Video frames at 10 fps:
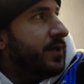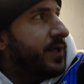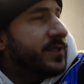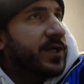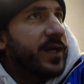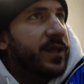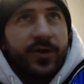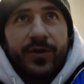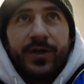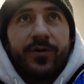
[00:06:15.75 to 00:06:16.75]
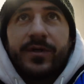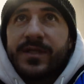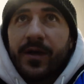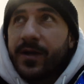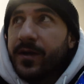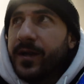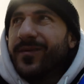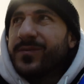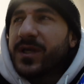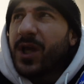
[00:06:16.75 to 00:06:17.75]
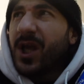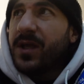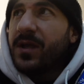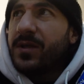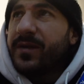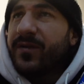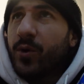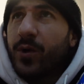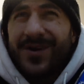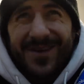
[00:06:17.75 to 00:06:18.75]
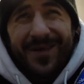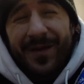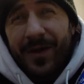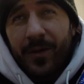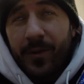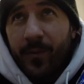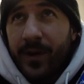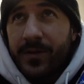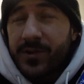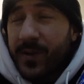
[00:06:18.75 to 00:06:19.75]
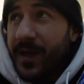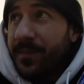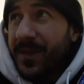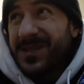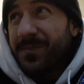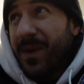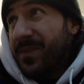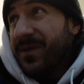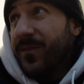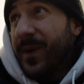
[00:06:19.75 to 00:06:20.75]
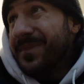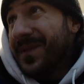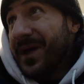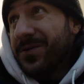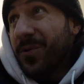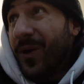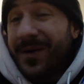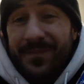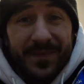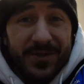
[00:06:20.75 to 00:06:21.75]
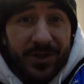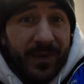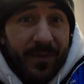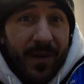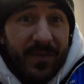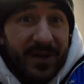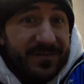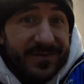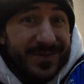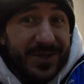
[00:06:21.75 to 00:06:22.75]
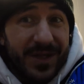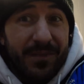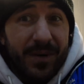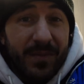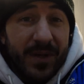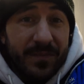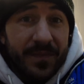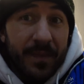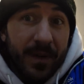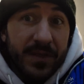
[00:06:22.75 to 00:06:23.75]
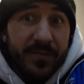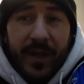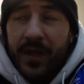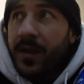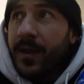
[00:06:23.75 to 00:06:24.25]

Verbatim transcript: It's like thirty degrees out here. And everyone's like, hey, you don't live in NorCal. And I think I already went on this rant. And it's a pet peeve of mine. I don't know why. Shouldn't be a pet peeve. Shouldn't let it bug me. It bugs me.